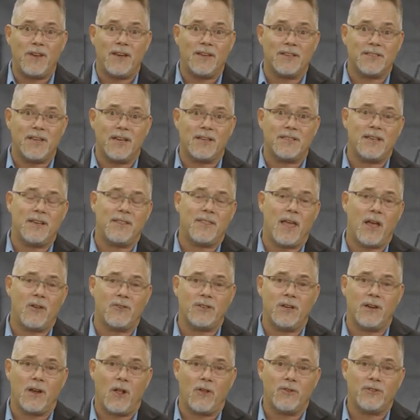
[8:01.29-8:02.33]

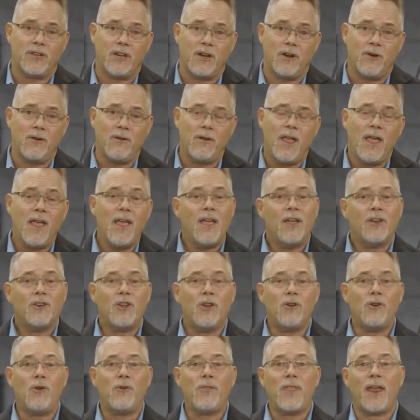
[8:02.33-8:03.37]
$60,000 a year,
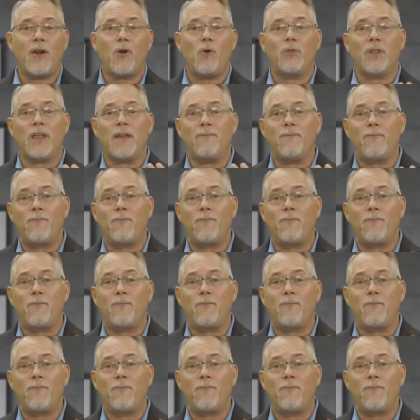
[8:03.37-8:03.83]
do you know that only